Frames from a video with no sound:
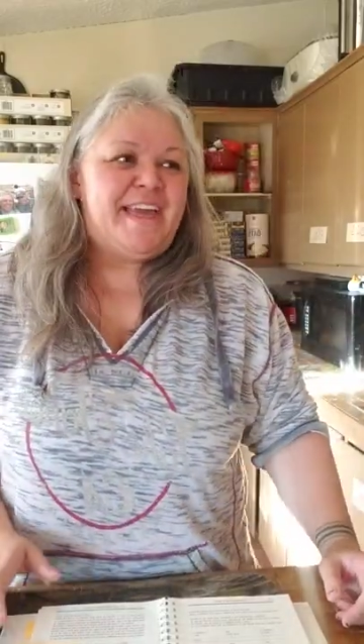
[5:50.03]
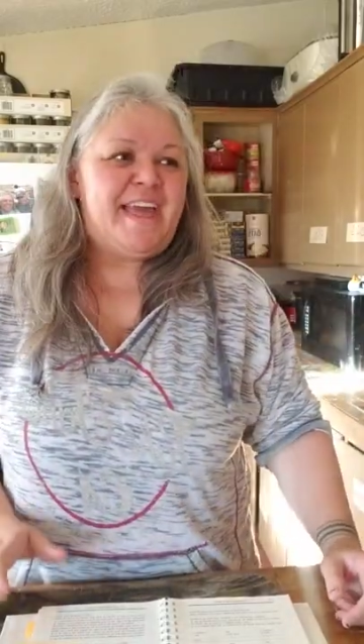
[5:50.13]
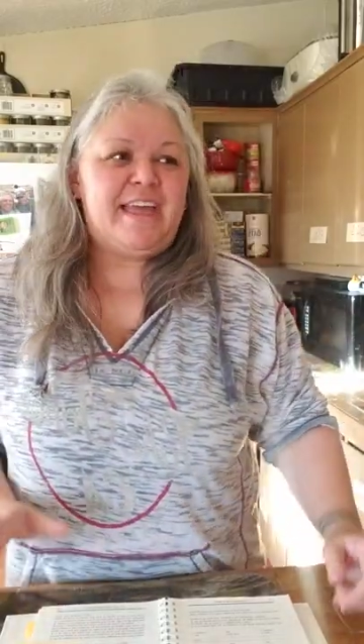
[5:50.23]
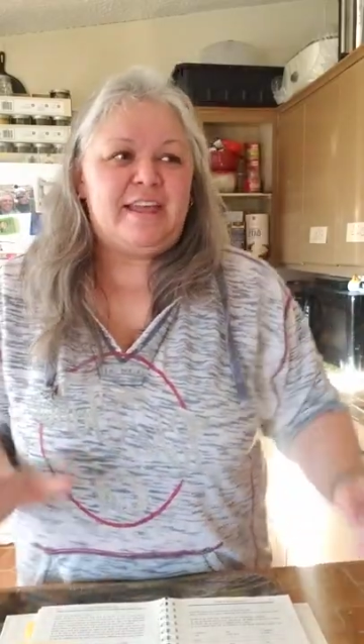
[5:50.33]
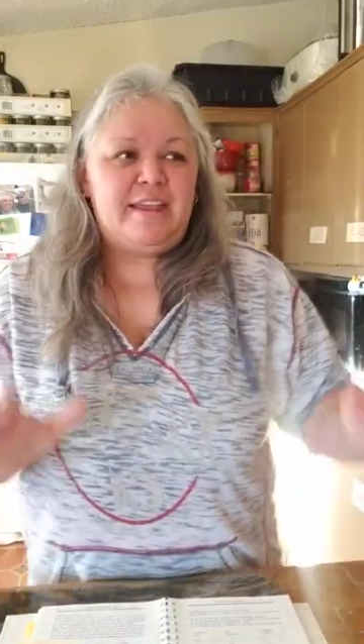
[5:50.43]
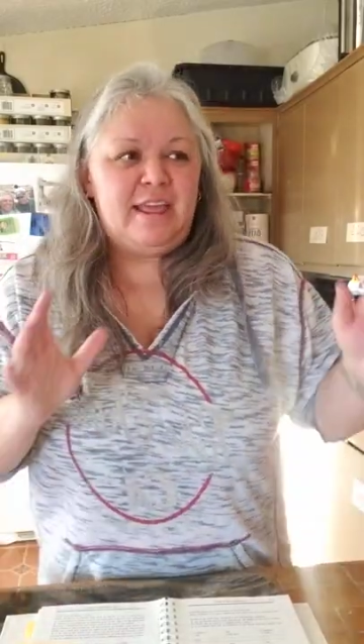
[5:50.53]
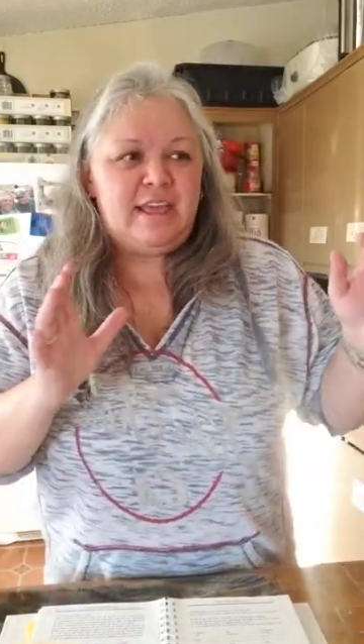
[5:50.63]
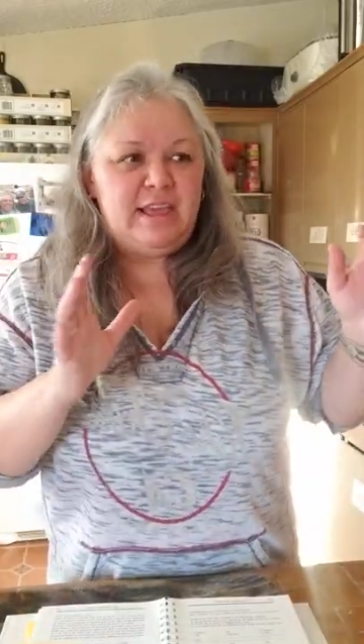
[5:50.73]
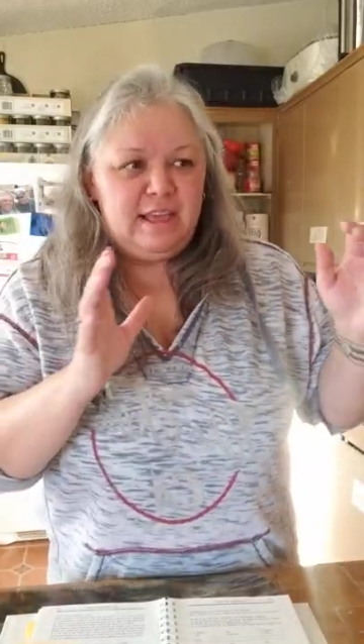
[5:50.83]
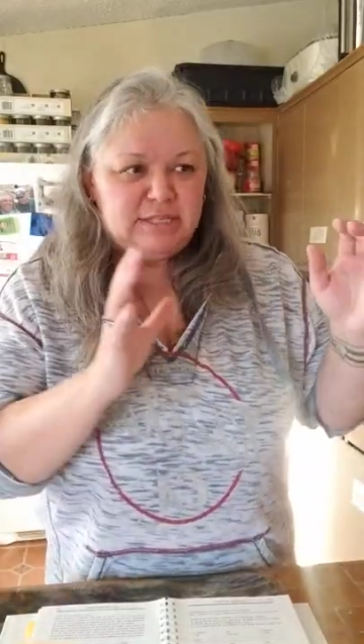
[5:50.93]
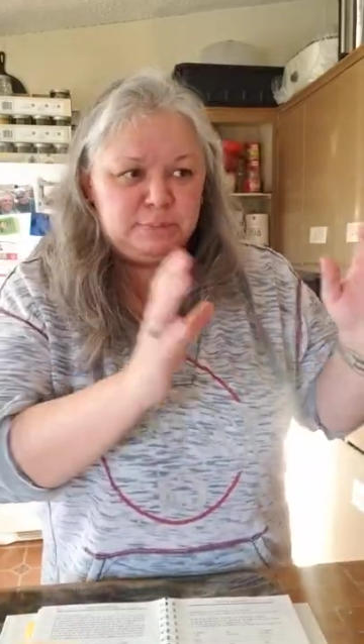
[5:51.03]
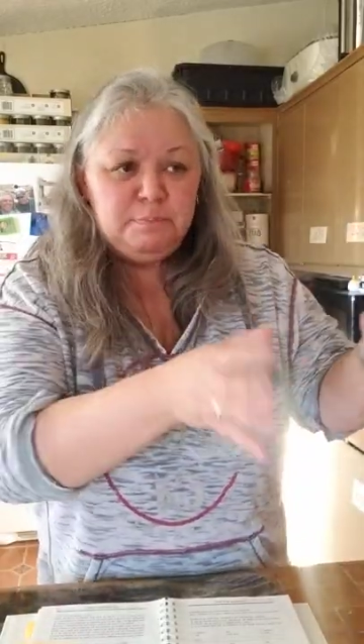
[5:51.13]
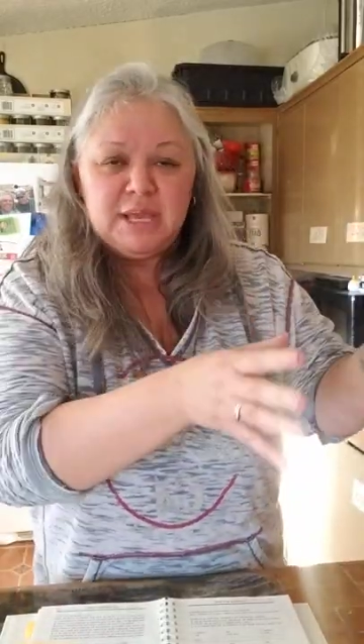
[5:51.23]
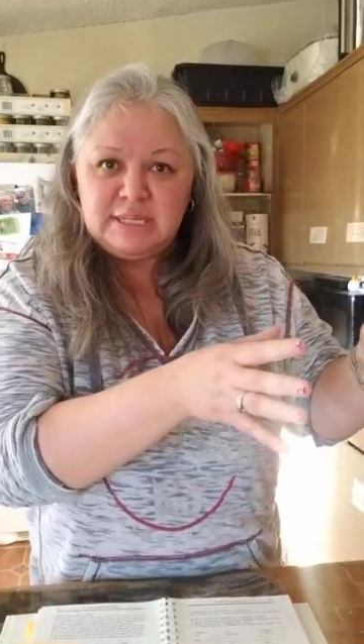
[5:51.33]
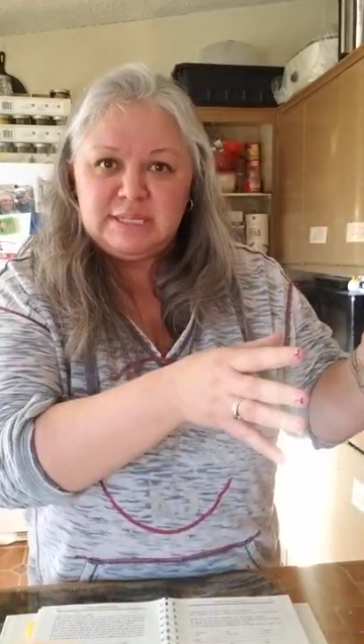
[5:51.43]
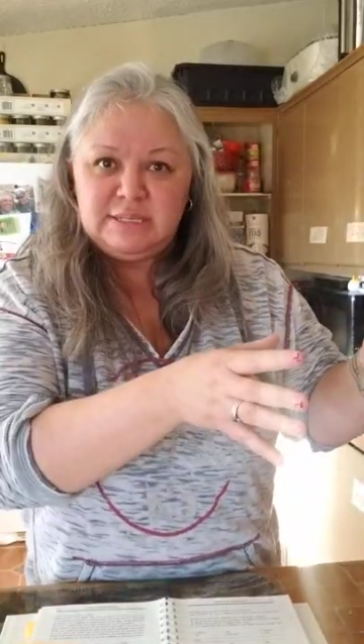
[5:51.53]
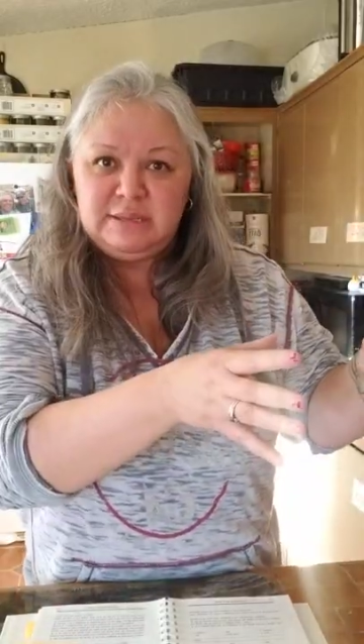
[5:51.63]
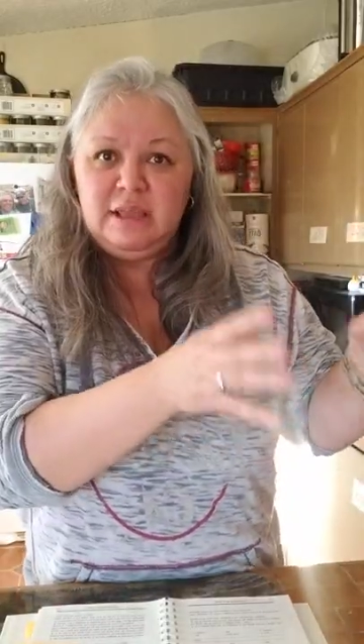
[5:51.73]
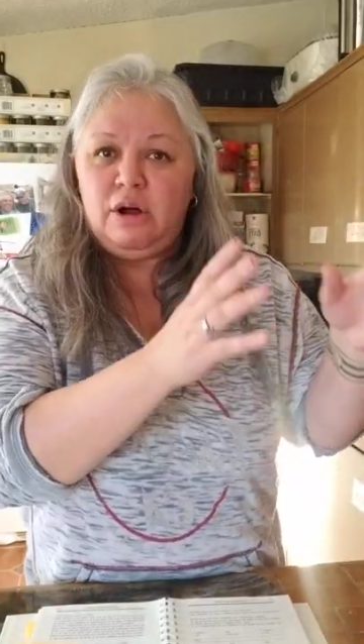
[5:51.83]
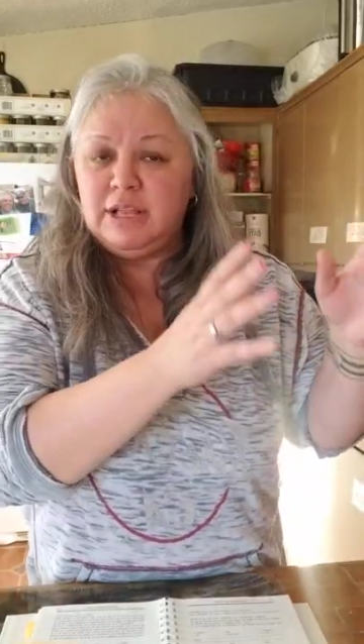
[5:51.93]
And it's mixed
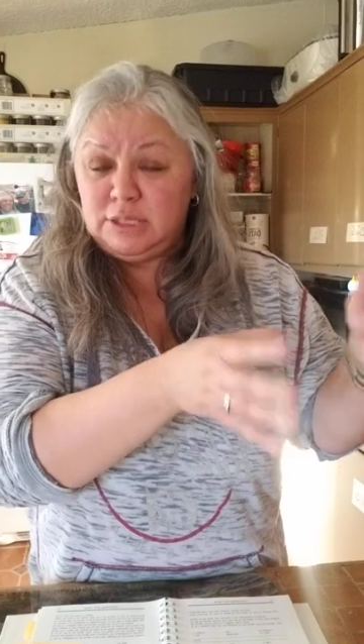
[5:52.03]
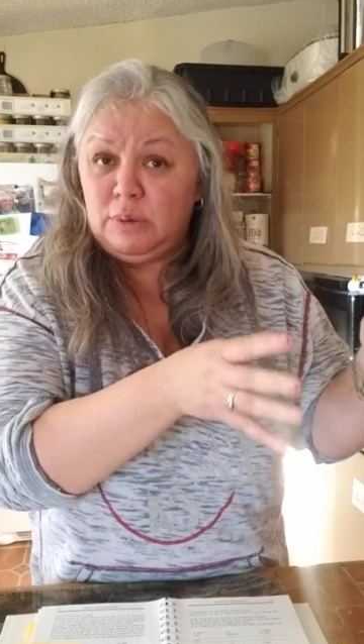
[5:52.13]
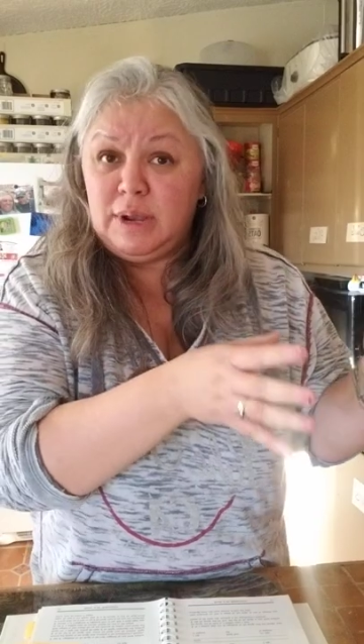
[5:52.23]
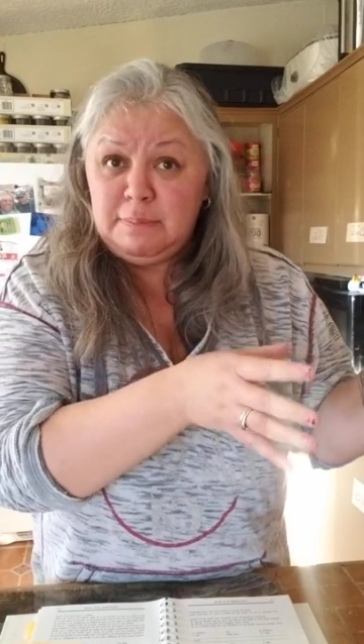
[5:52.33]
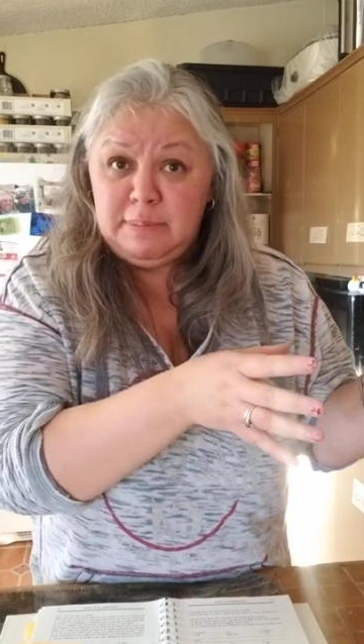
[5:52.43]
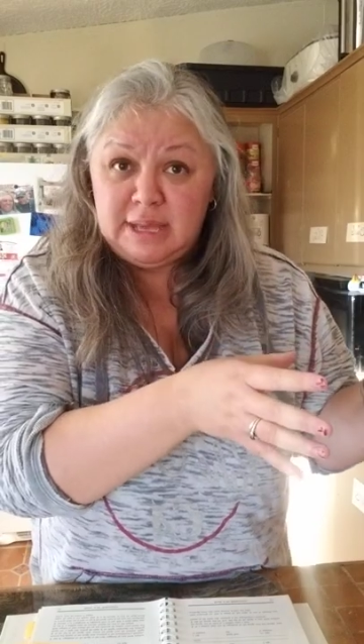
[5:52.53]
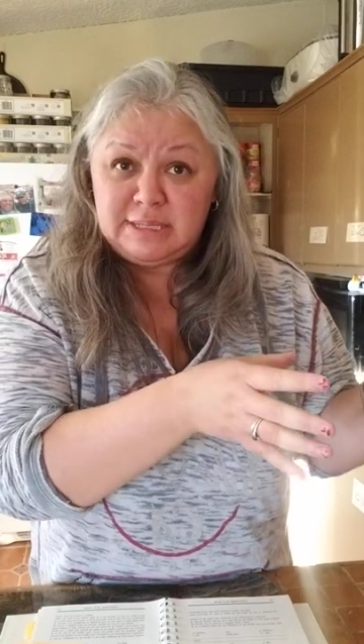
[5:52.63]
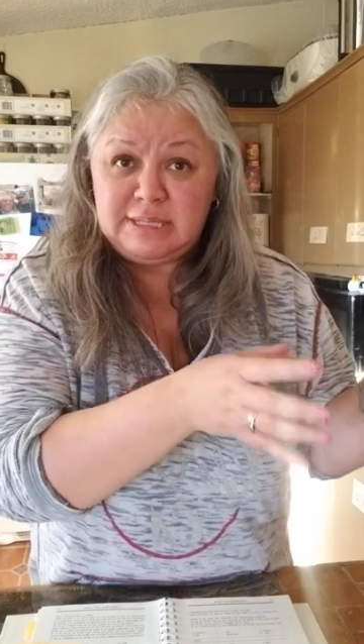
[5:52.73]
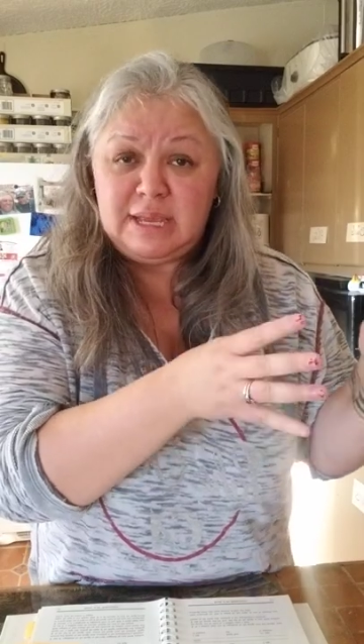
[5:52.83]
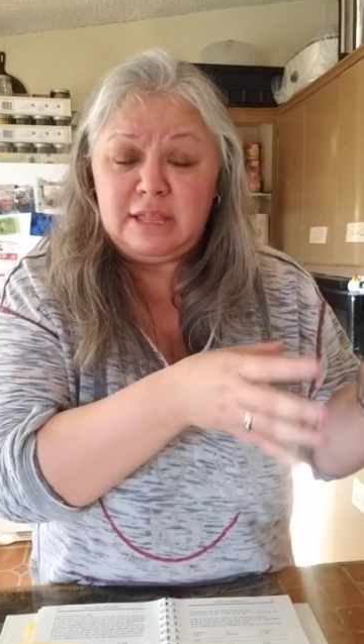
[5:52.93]
it's already mixed